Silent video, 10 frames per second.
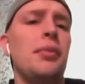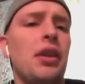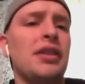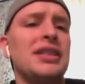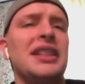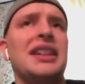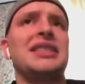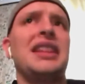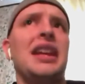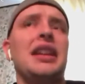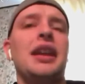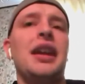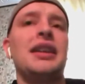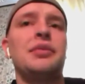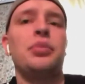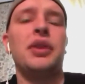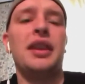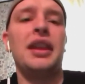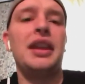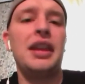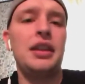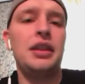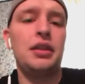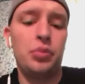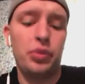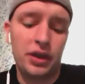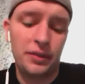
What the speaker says: Malkin's got to stay on the ice, but they need to